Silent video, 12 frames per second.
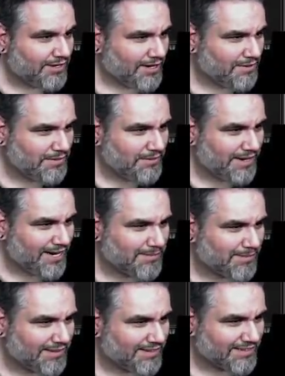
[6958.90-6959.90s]
I don't think we care
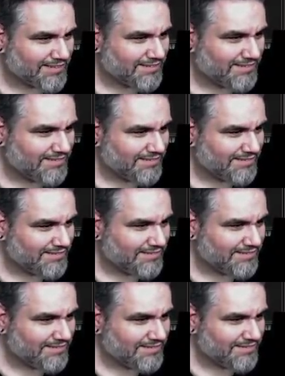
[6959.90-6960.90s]
about this.
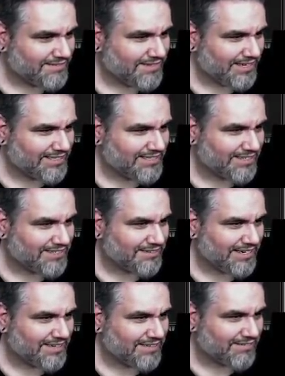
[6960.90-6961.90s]
Like, it's not
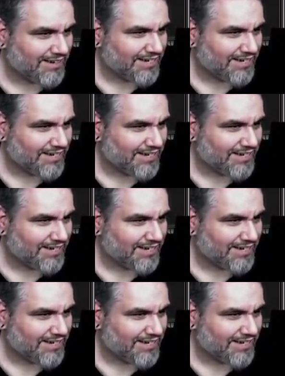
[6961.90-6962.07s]
doing anything